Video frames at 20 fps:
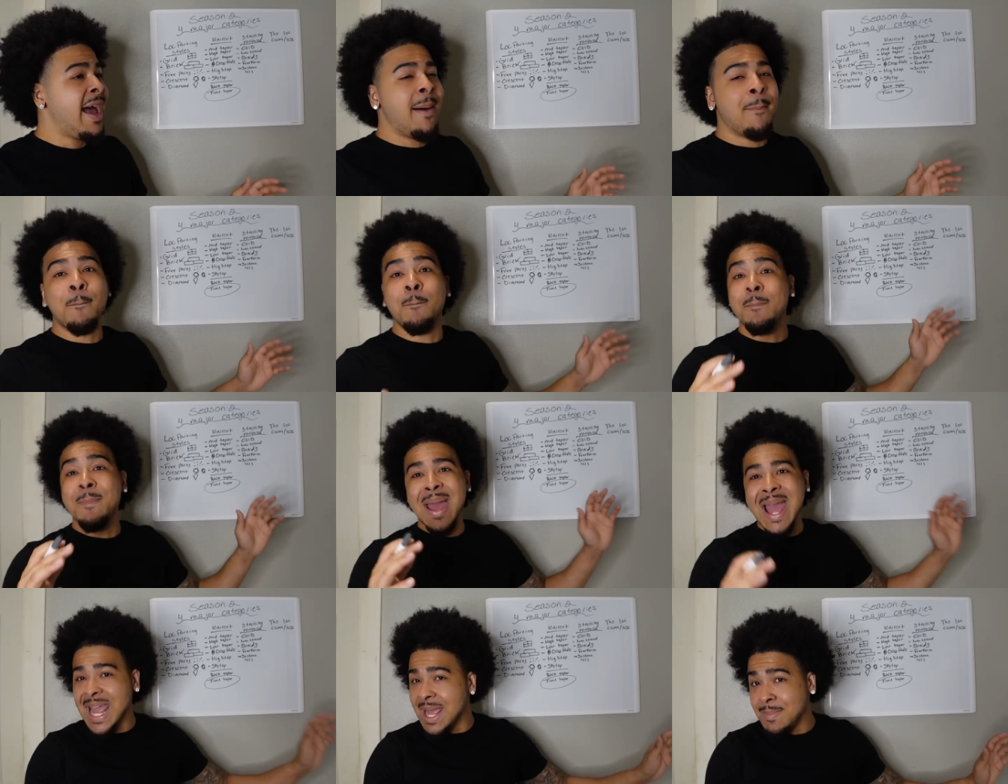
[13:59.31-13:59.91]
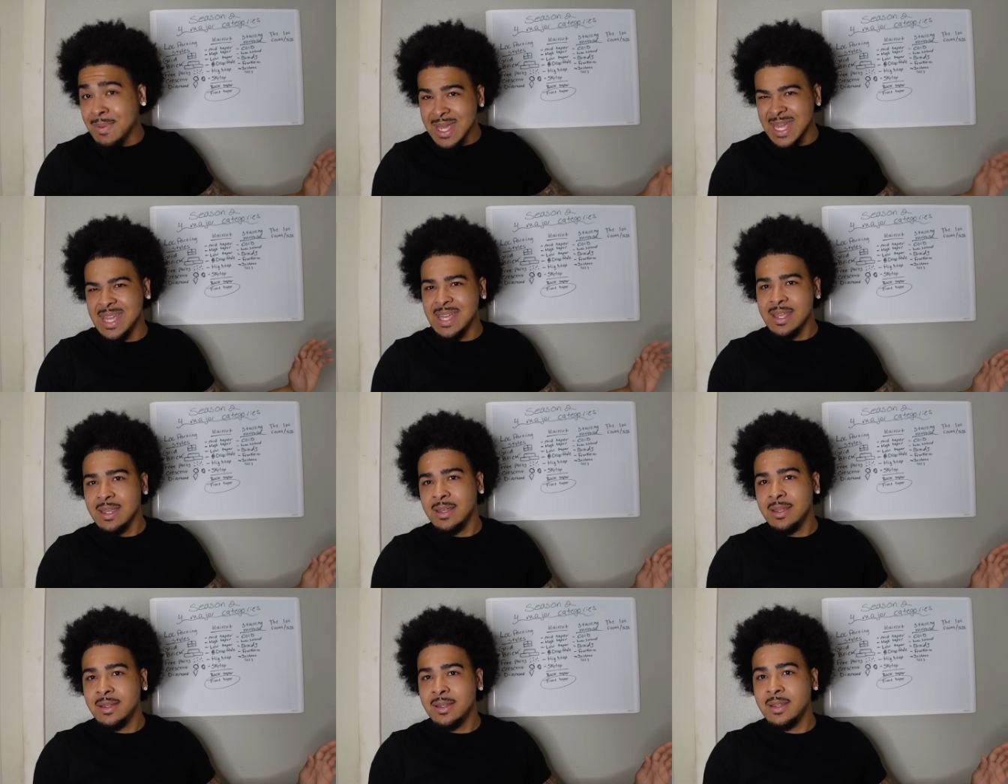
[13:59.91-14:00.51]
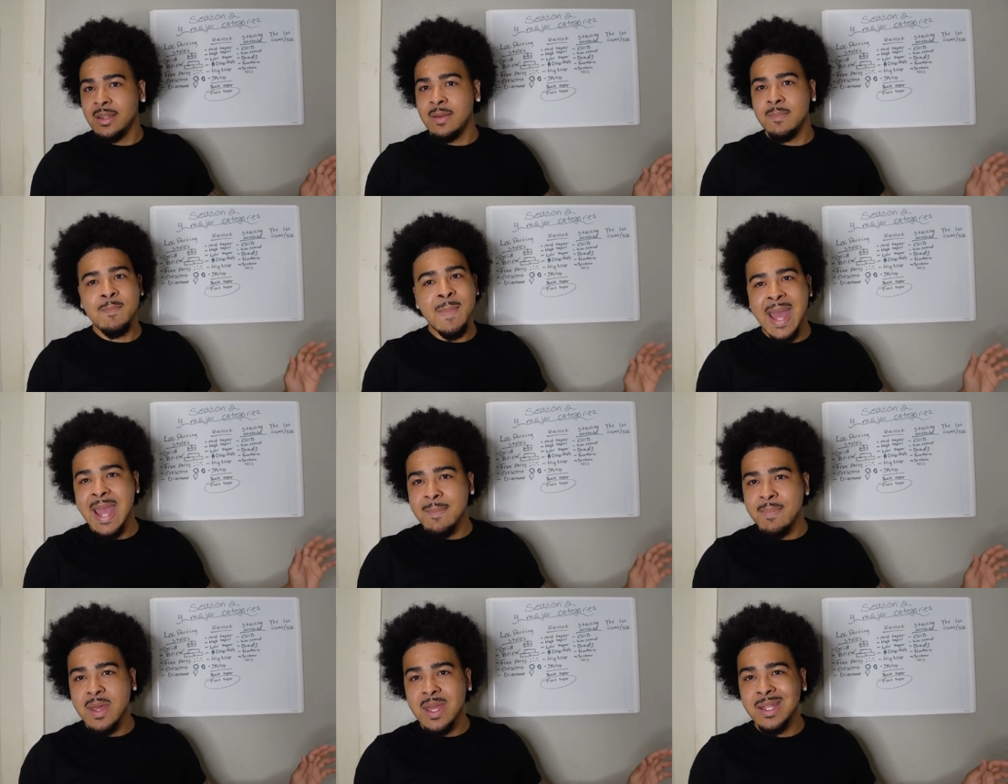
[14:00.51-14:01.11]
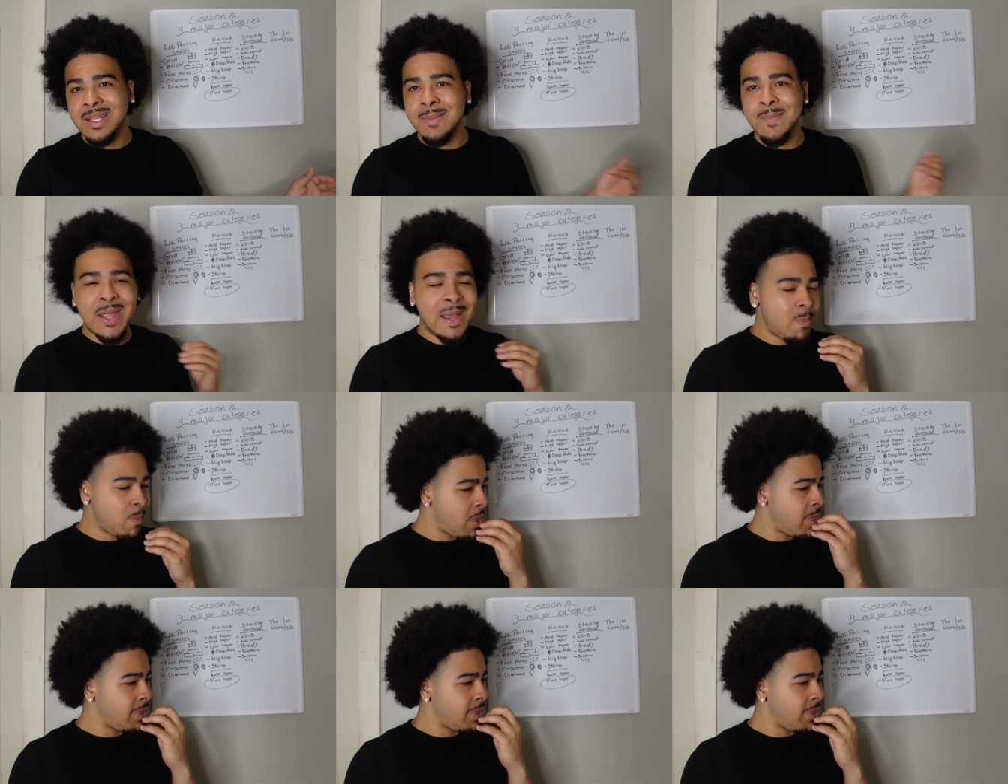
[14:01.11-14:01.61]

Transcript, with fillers: Maybe, let me